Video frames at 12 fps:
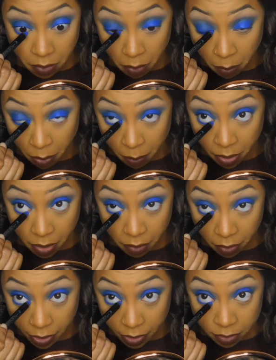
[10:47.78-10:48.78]
on my
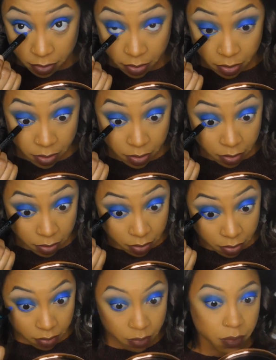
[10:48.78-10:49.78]
bottom lash line.
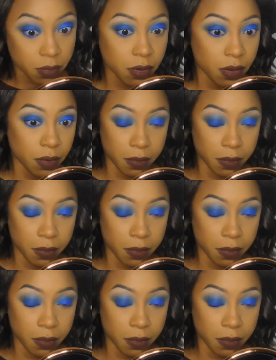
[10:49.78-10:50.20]
Woo!